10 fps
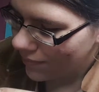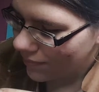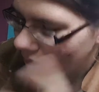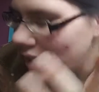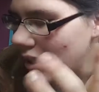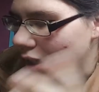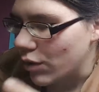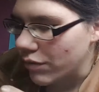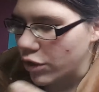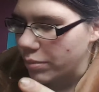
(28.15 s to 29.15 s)
And $1
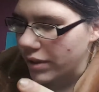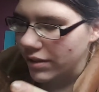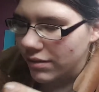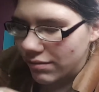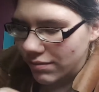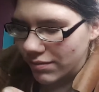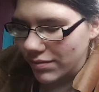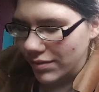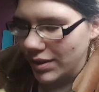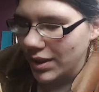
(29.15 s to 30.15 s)
off coupon.
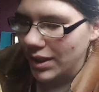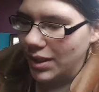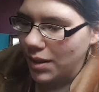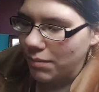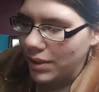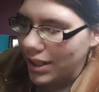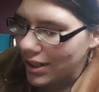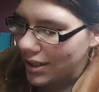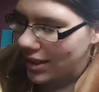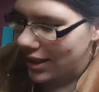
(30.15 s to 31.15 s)
But it
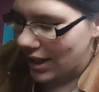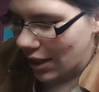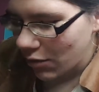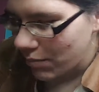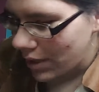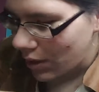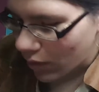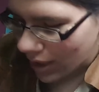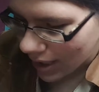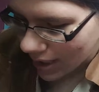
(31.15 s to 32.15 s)
doesn't tell me
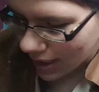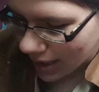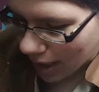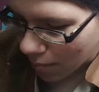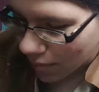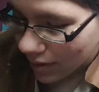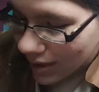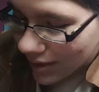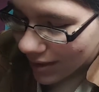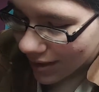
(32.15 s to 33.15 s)
what the sample
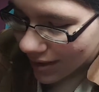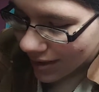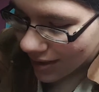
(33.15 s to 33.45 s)
is,